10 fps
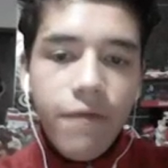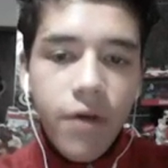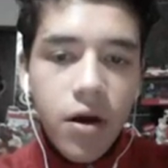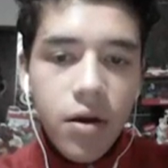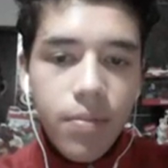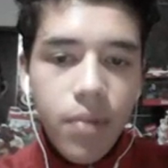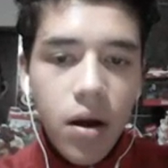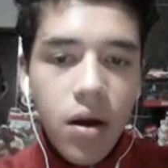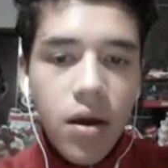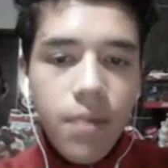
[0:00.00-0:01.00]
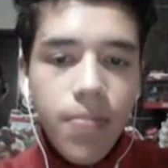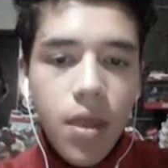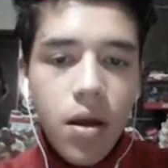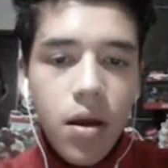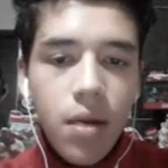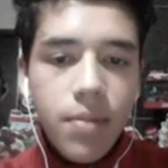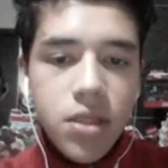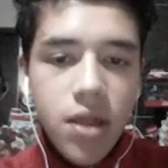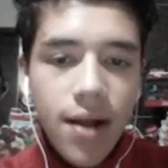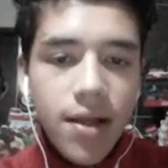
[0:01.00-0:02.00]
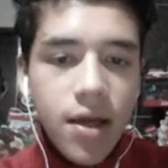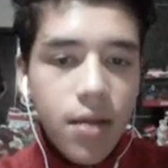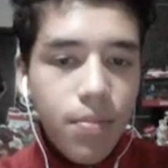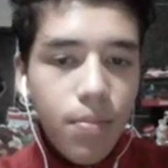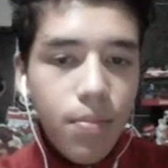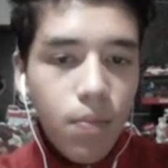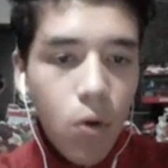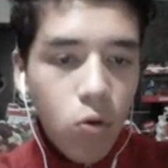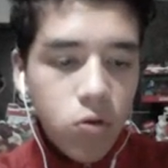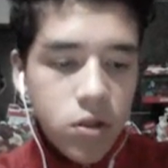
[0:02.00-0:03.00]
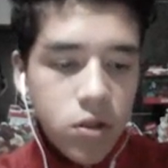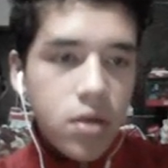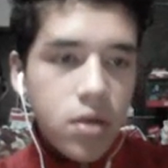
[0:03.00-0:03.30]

fond by metallic mold.